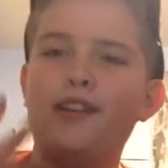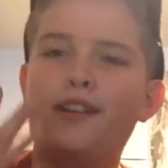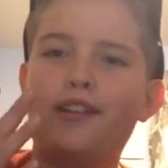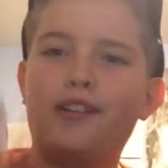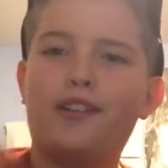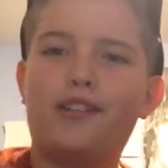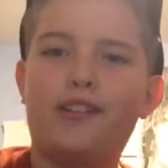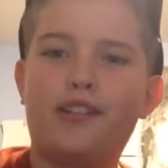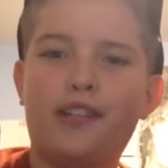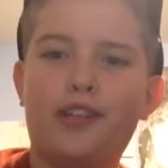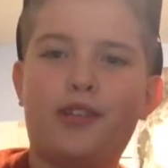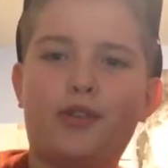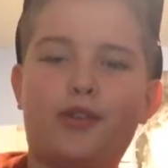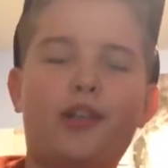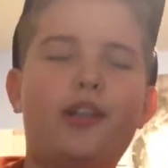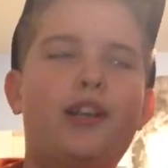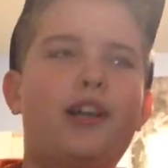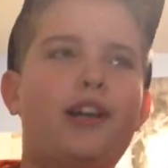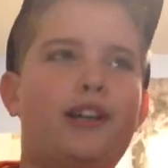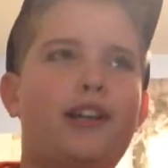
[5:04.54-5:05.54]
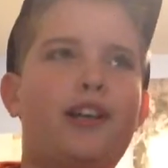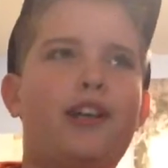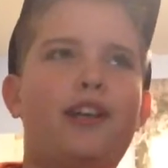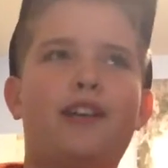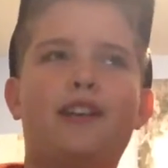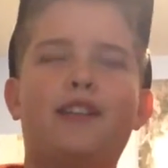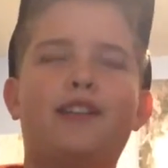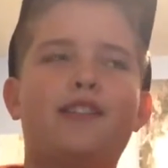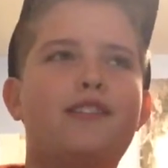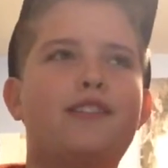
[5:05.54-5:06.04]
in secret. I
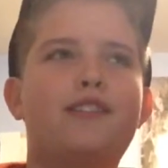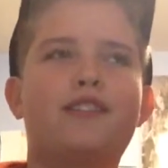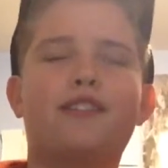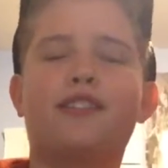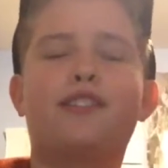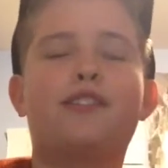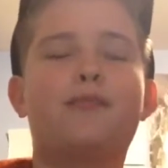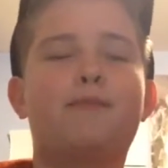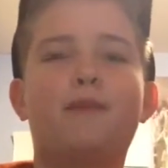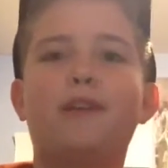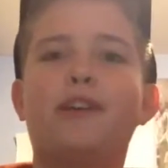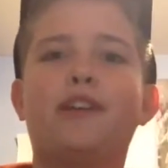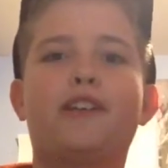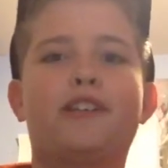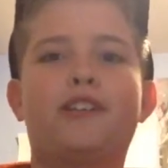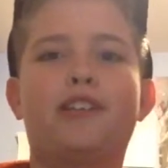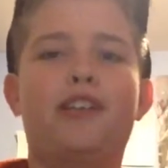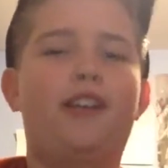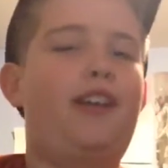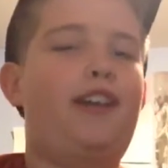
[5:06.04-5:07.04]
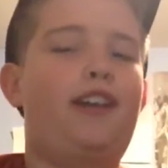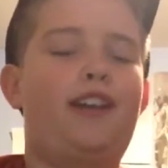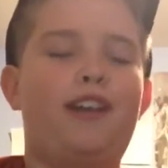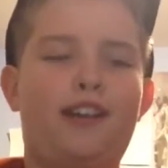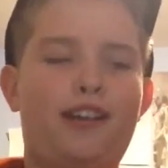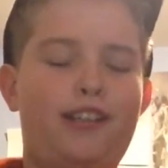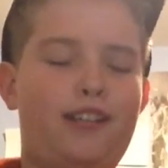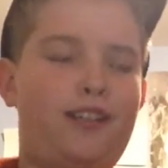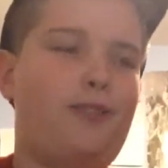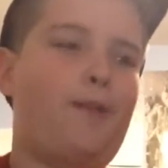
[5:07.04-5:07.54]
can't speak today,
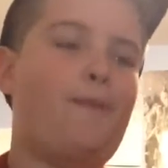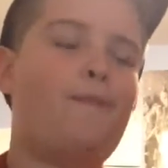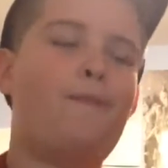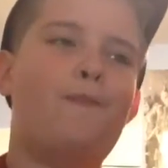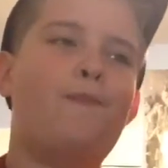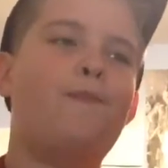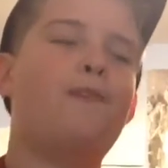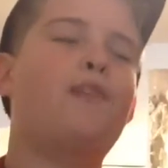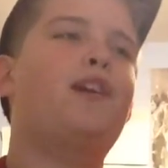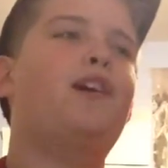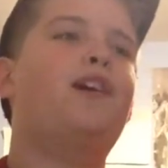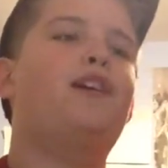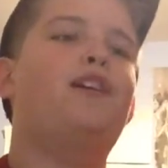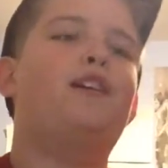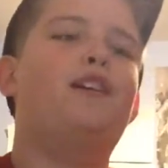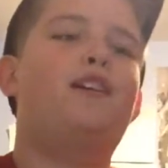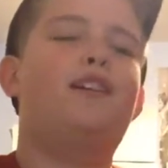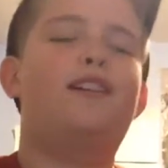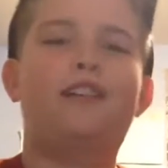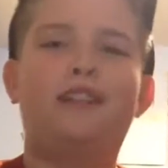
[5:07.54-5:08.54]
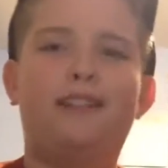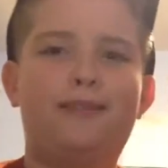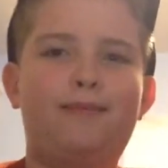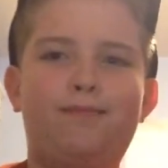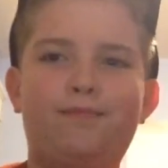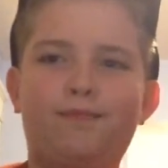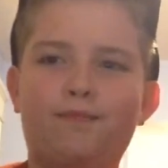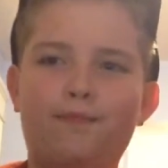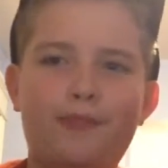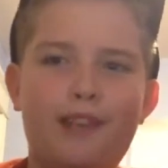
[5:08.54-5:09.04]
guys.
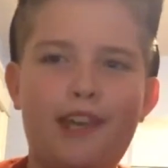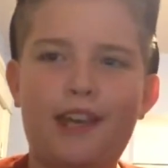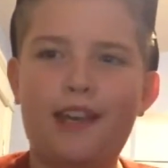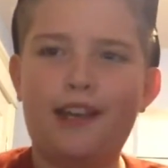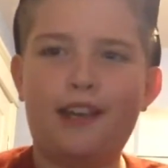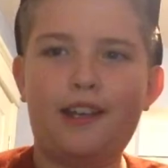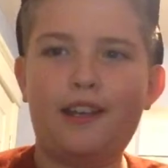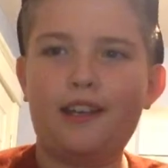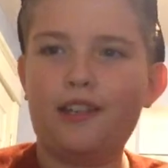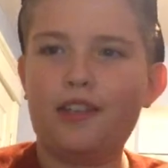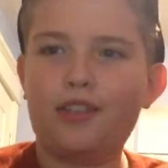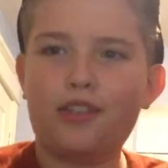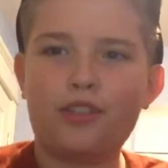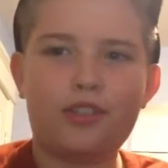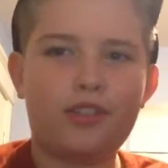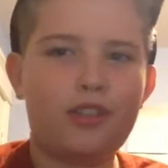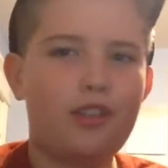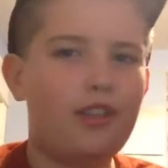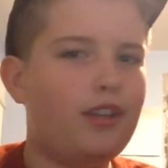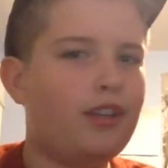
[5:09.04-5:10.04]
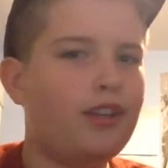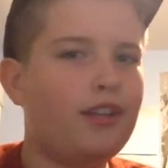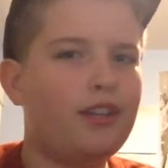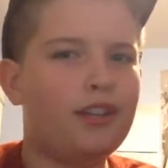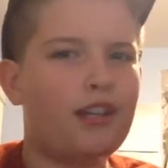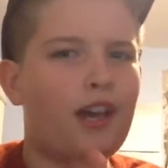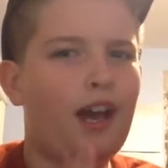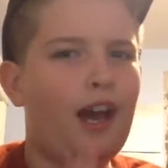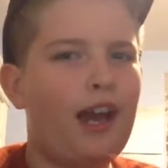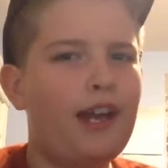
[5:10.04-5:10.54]
Yeah,
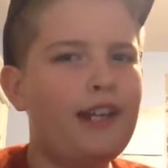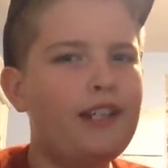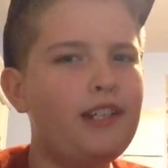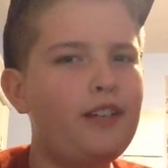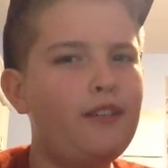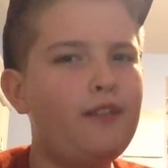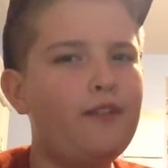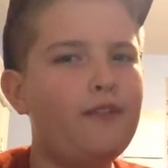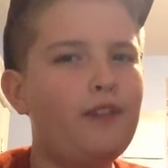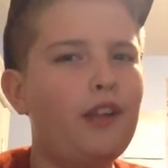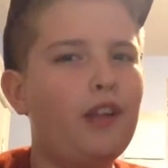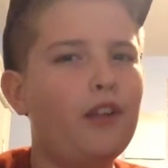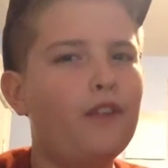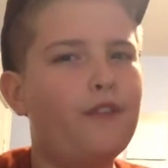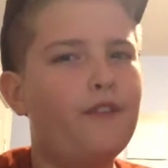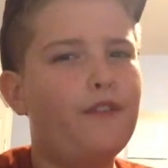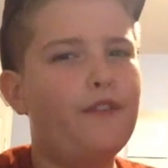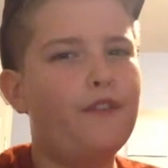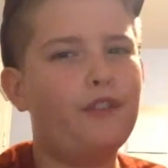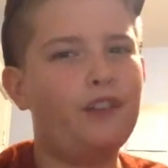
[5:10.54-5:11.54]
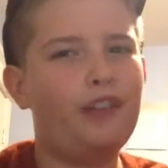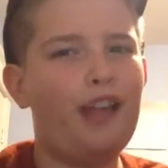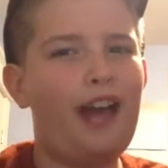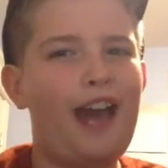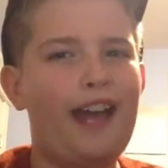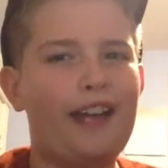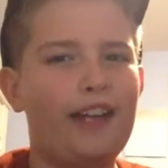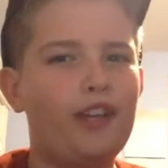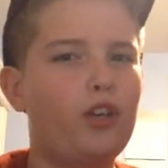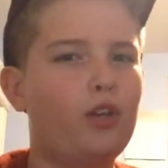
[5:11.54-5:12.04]
it kind of fell
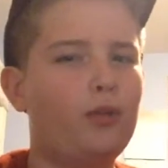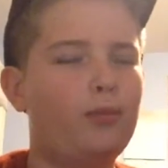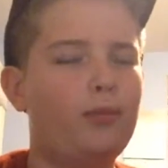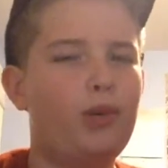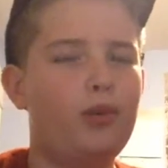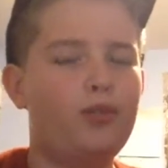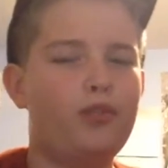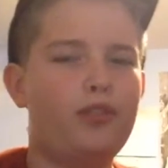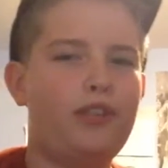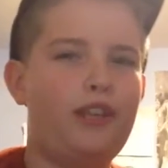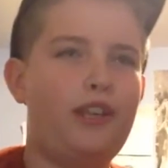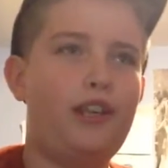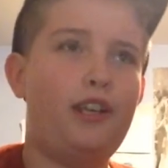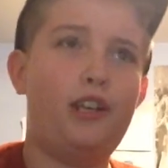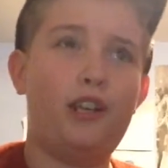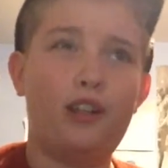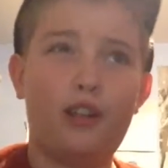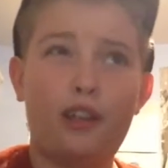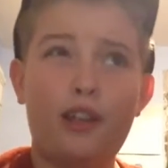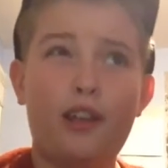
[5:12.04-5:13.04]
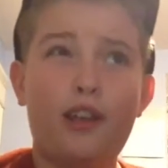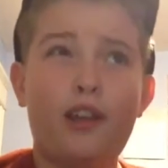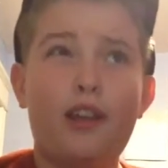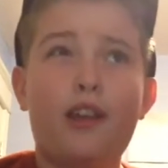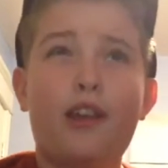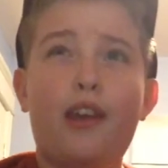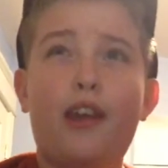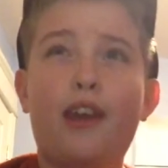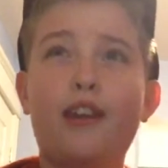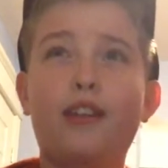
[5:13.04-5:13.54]
flat almost there.
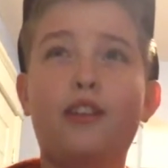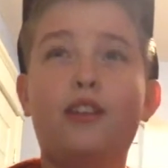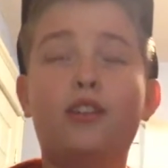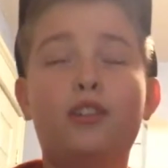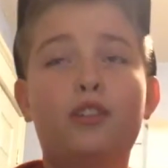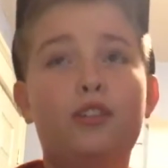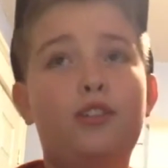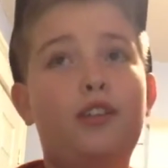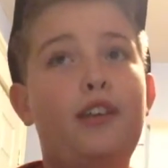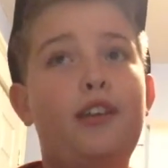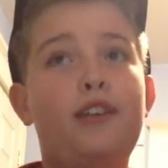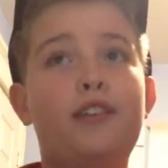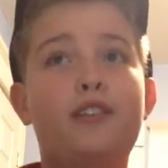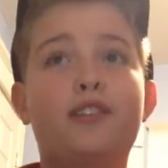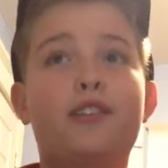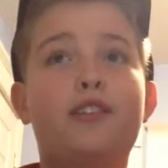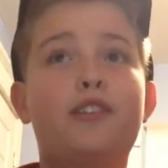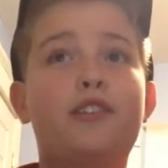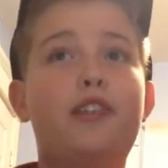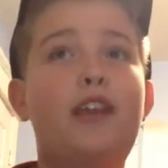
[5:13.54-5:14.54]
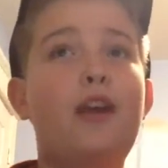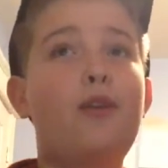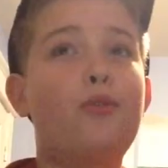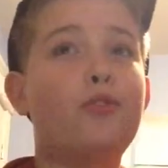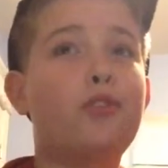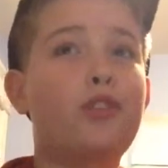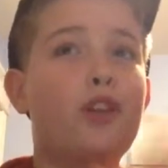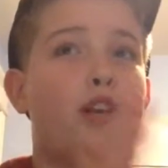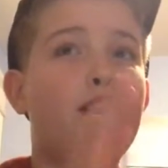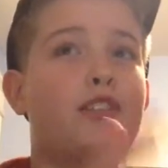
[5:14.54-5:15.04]
And now
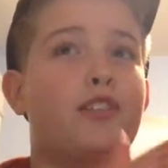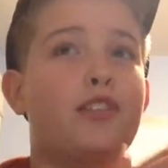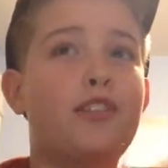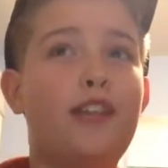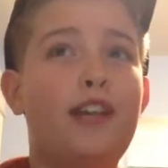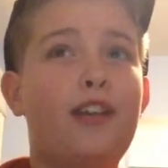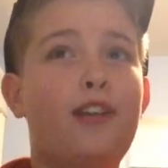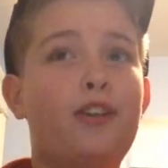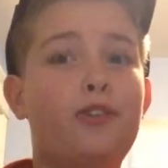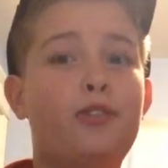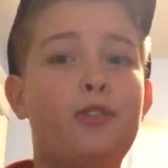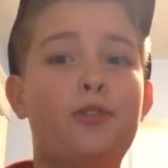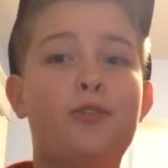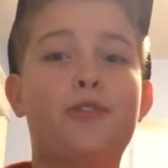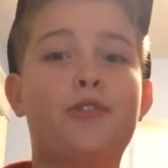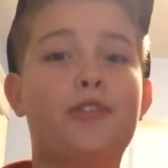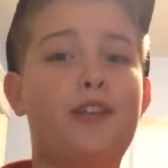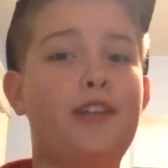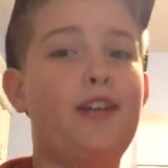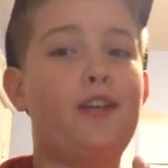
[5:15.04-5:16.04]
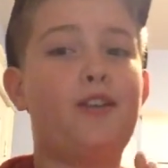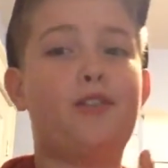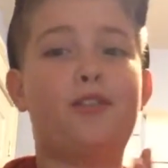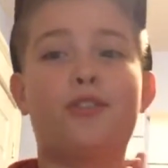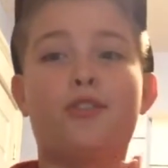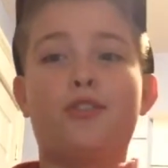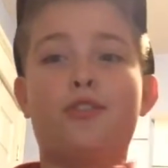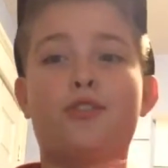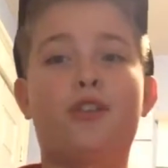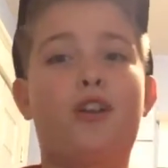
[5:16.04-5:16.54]
just onto the characters. The
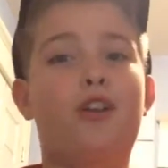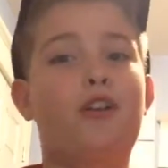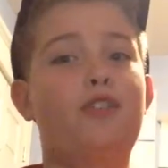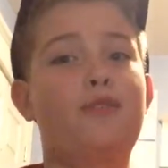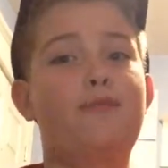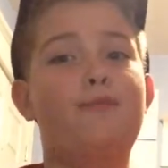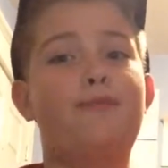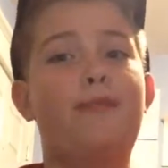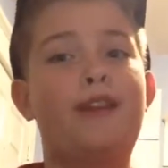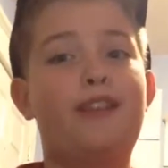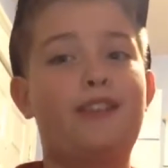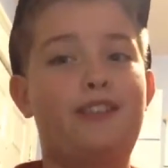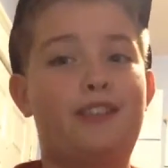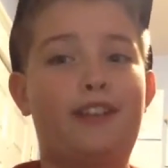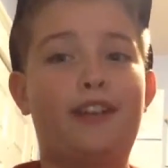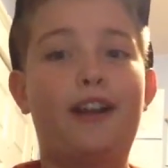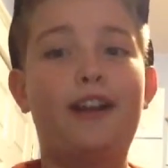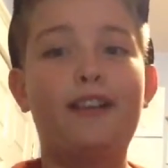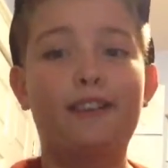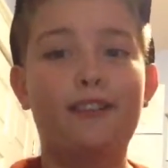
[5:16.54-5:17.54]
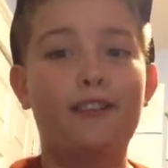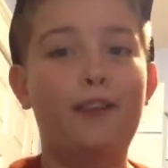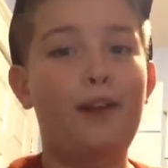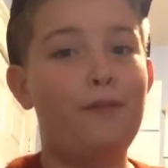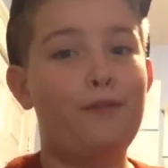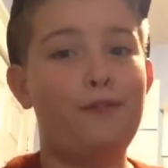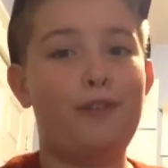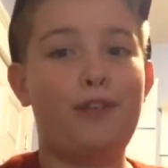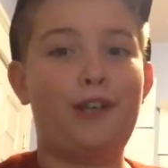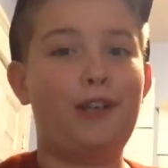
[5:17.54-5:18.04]
characters are amazing. I
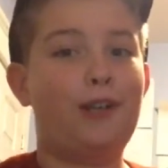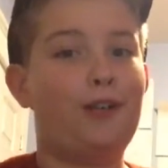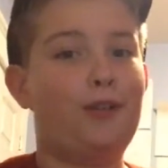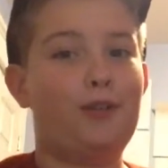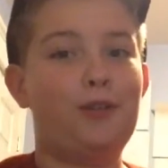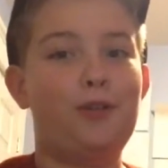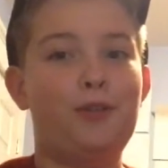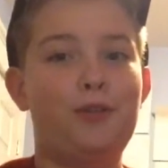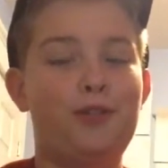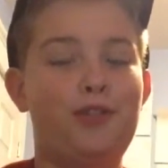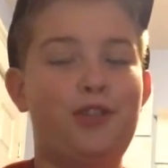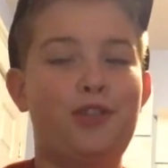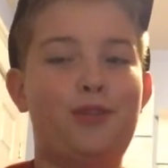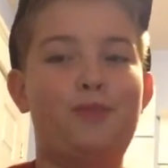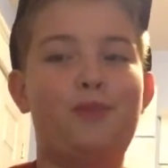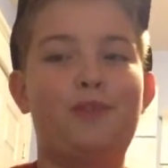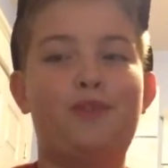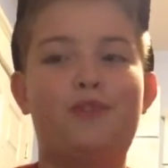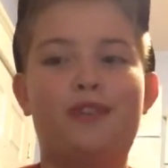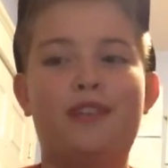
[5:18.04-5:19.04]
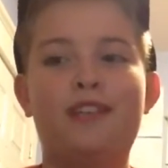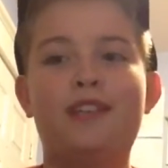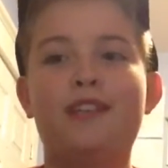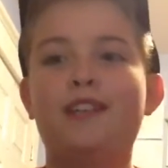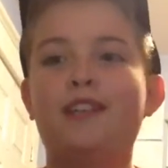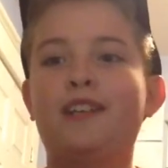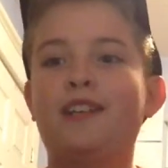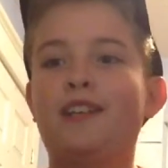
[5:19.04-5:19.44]
love the characters in this movie.